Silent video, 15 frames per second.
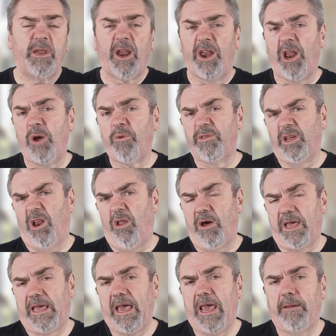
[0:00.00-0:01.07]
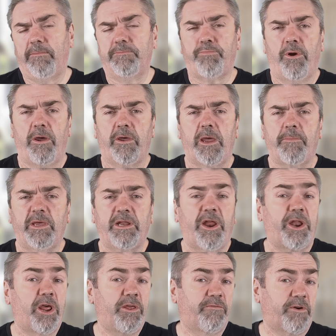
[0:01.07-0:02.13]
but you don't know whether you like game programming, you
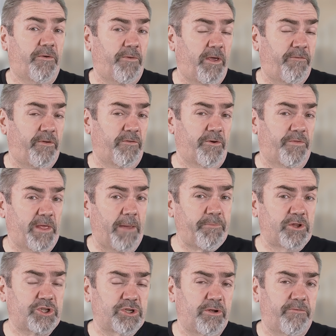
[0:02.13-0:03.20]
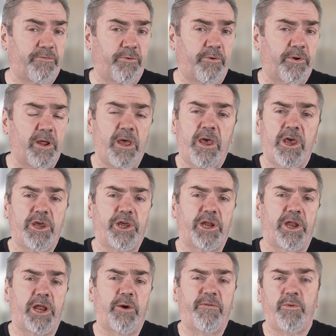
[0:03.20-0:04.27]
don't know if you've got the aptitude for it, you
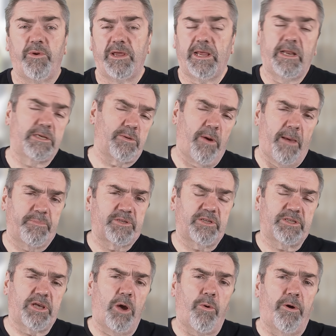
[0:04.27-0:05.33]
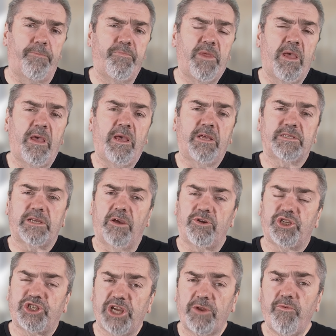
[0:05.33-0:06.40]
don't know if you want to get into apps and so on. So
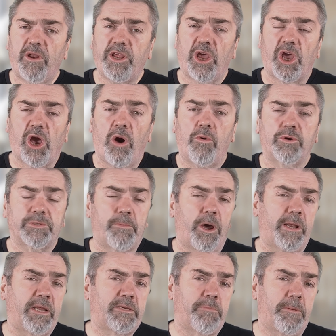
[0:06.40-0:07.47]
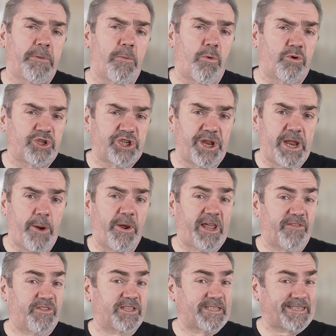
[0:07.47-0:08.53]
generally your goals might need to be a bit more
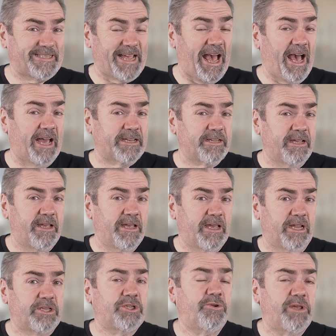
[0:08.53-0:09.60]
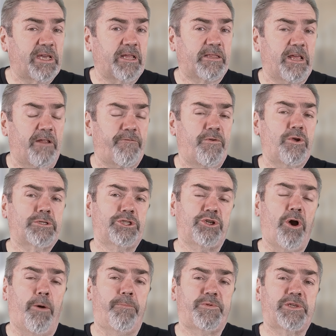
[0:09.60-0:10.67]
generic at the start until you get that first
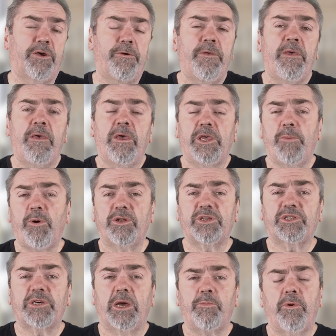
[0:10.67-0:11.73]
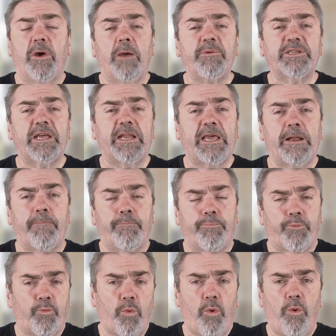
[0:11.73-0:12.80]
job. So you might decide, well, I'm just going to get a
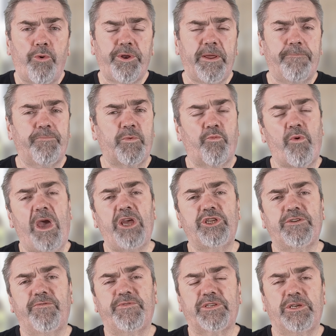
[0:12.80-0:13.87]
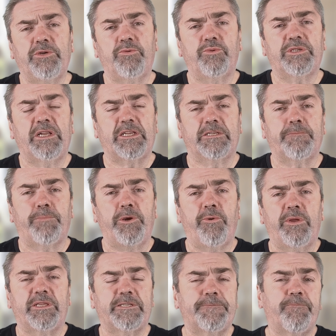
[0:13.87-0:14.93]
broad range of skills and
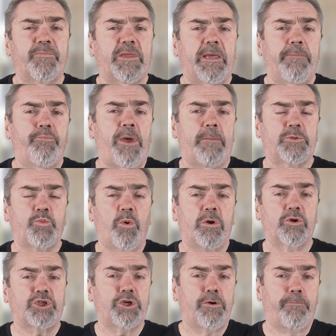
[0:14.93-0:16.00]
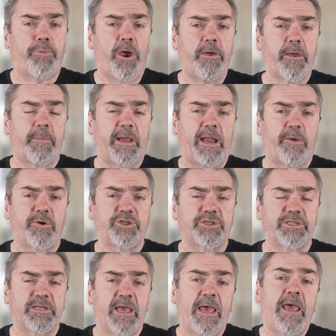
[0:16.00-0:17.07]
experience in perhaps one or two programming
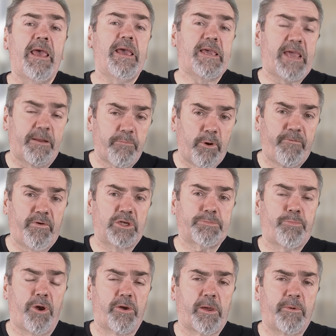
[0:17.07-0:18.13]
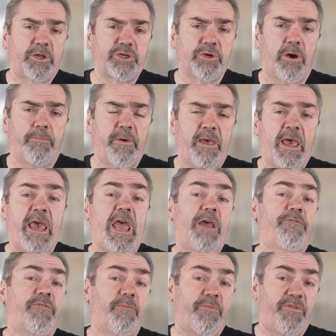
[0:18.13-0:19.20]
languages, get my first programming job,
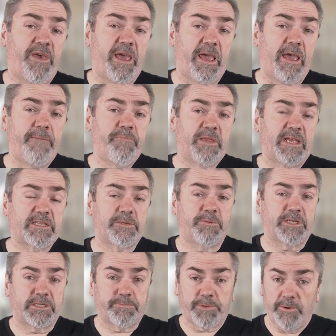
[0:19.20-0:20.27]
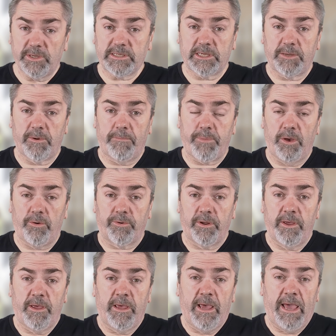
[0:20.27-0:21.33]
and from there get some experience under my belt,
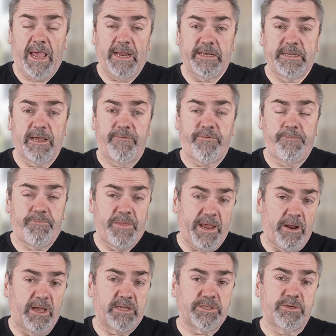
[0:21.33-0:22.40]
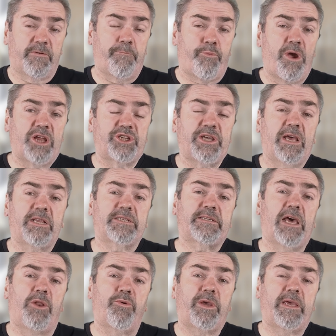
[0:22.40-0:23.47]
and then I can sort of branch out and
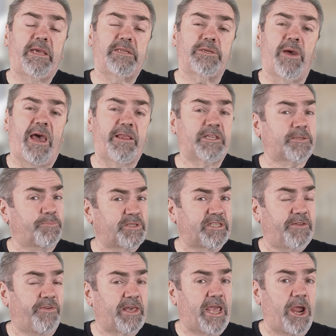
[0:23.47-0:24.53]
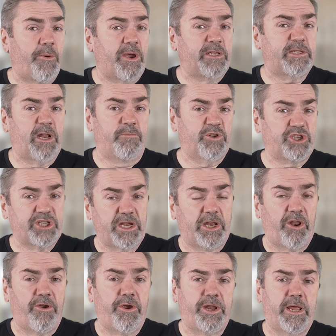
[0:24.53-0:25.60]
start looking into other specific areas,
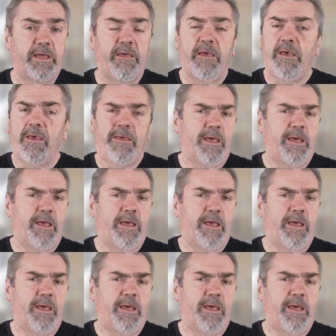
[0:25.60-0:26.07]
machine learning,